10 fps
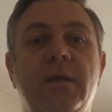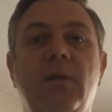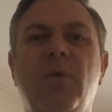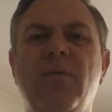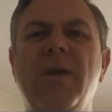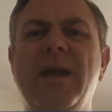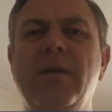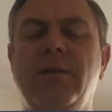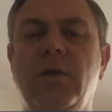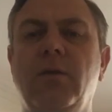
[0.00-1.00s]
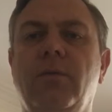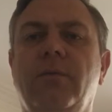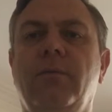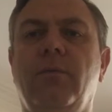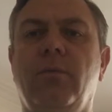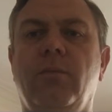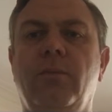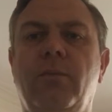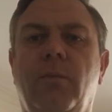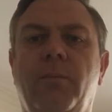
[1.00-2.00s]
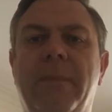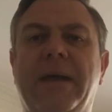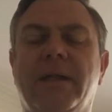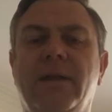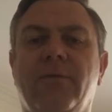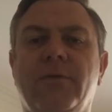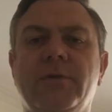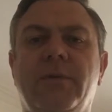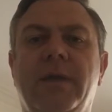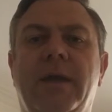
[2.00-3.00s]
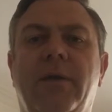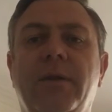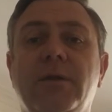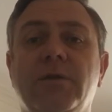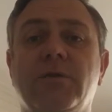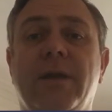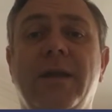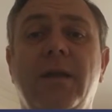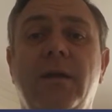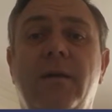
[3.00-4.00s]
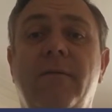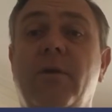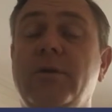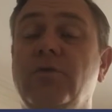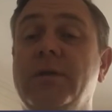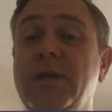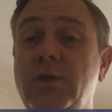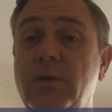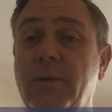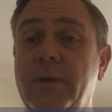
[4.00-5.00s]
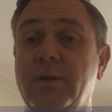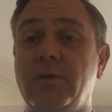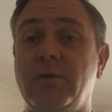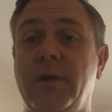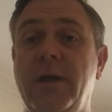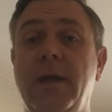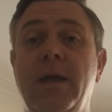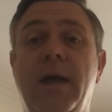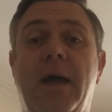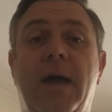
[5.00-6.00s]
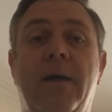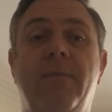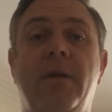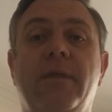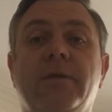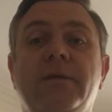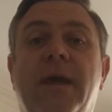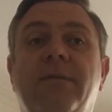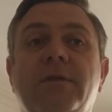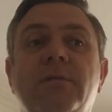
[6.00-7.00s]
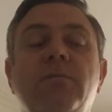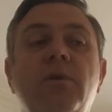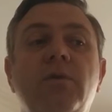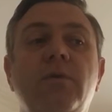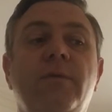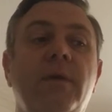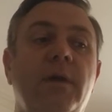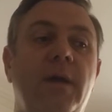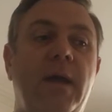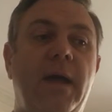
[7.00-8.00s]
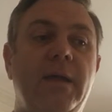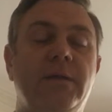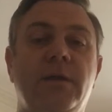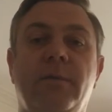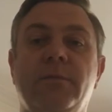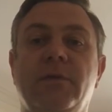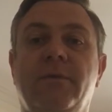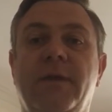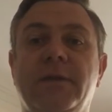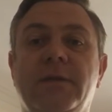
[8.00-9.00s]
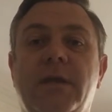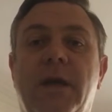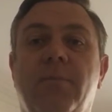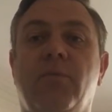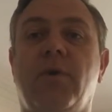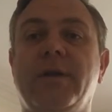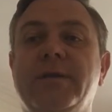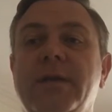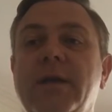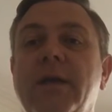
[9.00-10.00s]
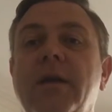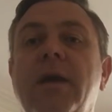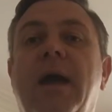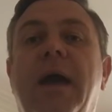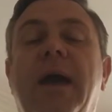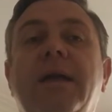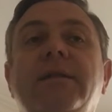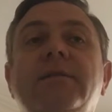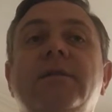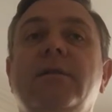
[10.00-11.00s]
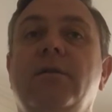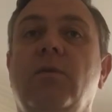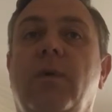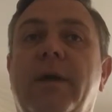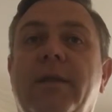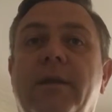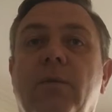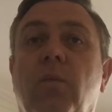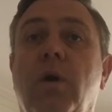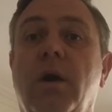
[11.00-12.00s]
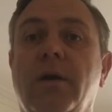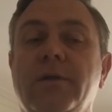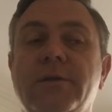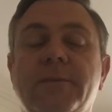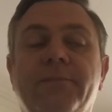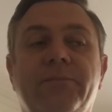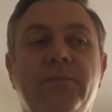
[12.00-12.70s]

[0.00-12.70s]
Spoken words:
Now, we really do make a difference within our industry, a very traditional industry that's having to move in terms of its pricing and the way that it works.